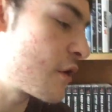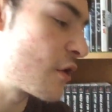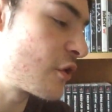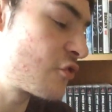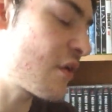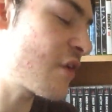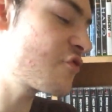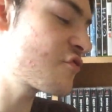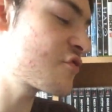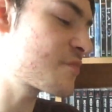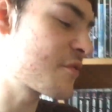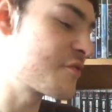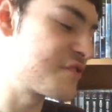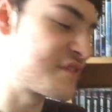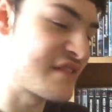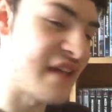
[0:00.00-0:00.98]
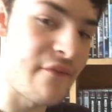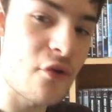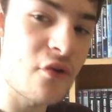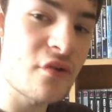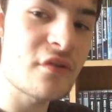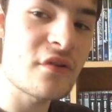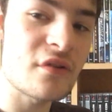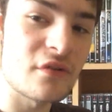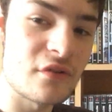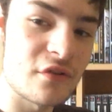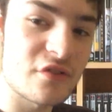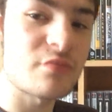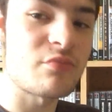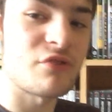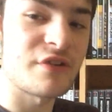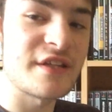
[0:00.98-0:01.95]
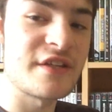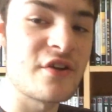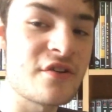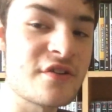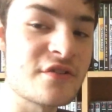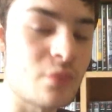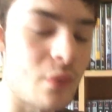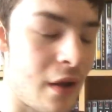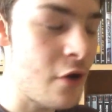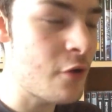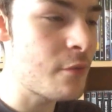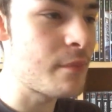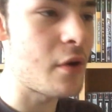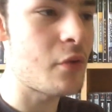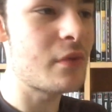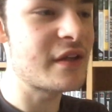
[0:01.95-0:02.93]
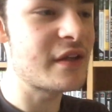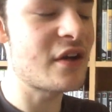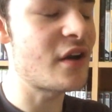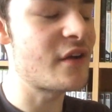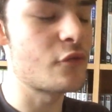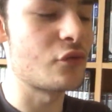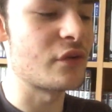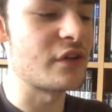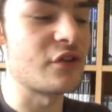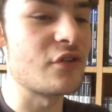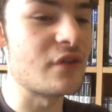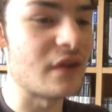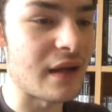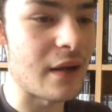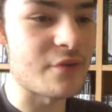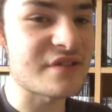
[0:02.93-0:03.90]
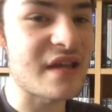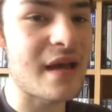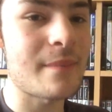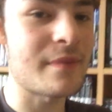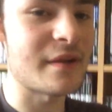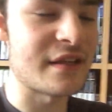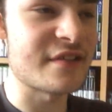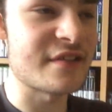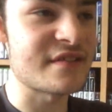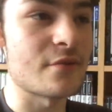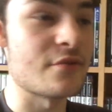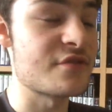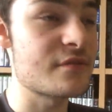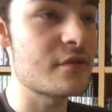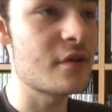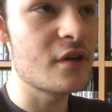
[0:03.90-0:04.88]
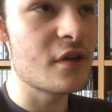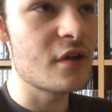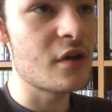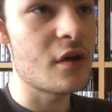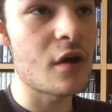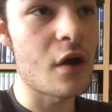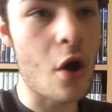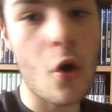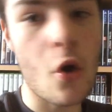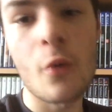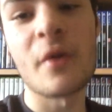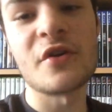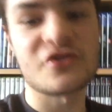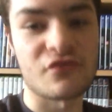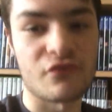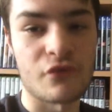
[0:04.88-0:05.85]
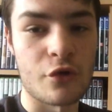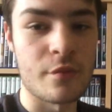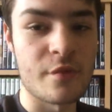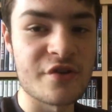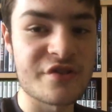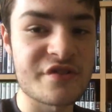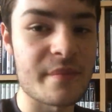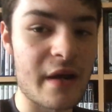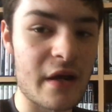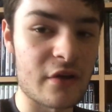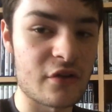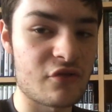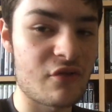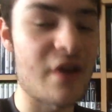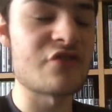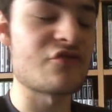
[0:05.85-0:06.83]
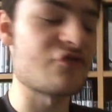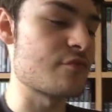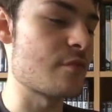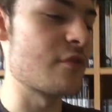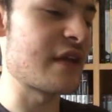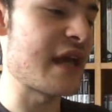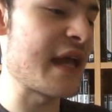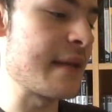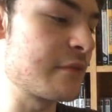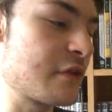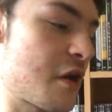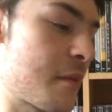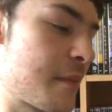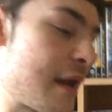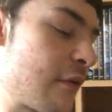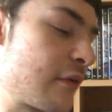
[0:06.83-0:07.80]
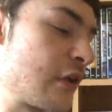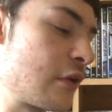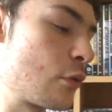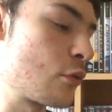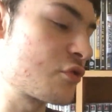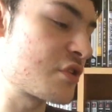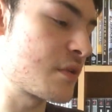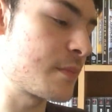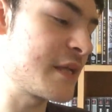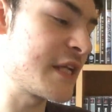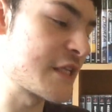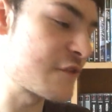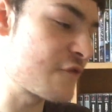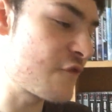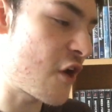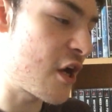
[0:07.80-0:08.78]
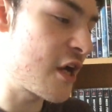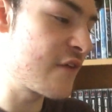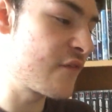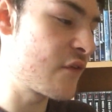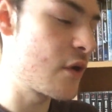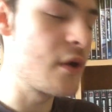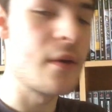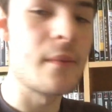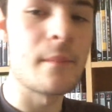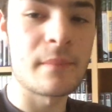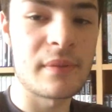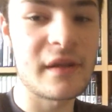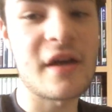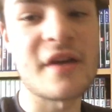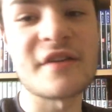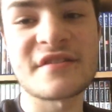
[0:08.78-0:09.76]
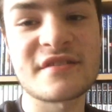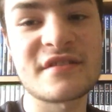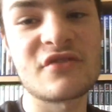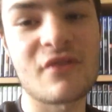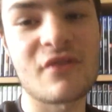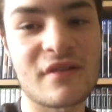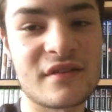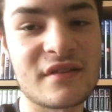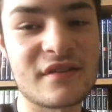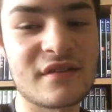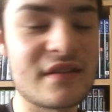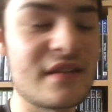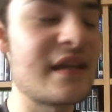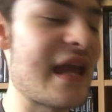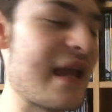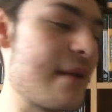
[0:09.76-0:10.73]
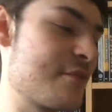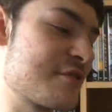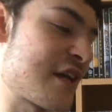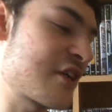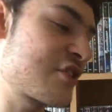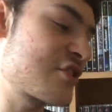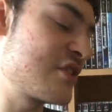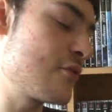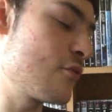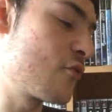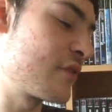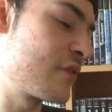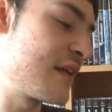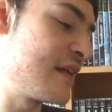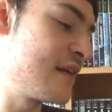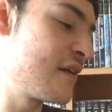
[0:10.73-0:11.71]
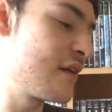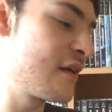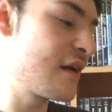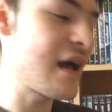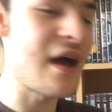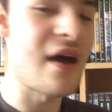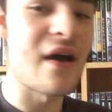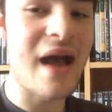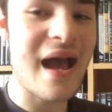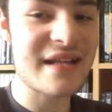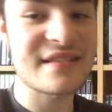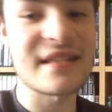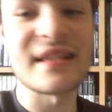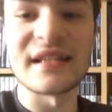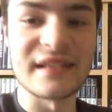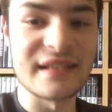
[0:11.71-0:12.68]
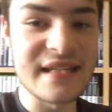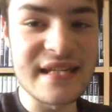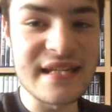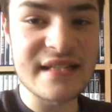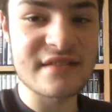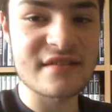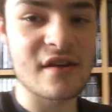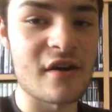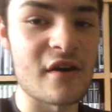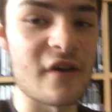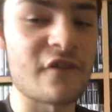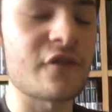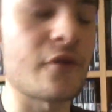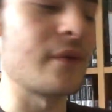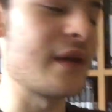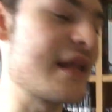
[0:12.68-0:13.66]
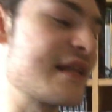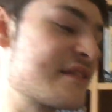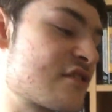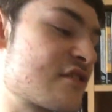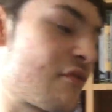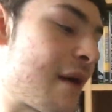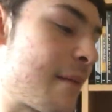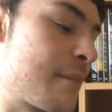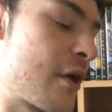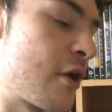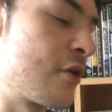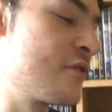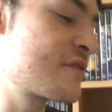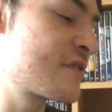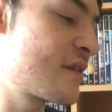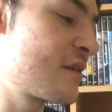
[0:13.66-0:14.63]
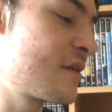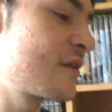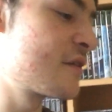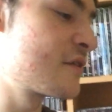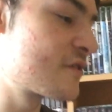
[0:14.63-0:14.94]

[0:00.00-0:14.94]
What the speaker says: Gran Turismo 7 looked pretty good as well, but we kind of already knew that was happening because there was a whole bunch of rumours about a Gran Turismo game coming out at the launch of the PS5. Plus, the game was actually already accidentally leaked through an Instagram post.